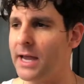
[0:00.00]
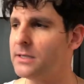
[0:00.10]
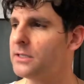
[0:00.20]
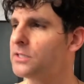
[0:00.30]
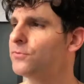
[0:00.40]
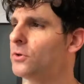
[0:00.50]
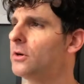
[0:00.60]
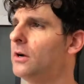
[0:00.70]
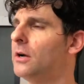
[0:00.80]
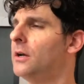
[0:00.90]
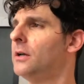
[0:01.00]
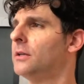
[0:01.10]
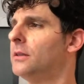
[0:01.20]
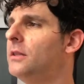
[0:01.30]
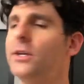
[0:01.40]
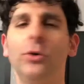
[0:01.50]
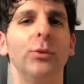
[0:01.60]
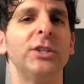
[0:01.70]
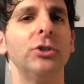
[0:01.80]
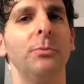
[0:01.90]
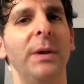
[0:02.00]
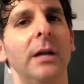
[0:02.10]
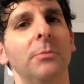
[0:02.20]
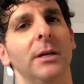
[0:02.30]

is for little Richard Penniman.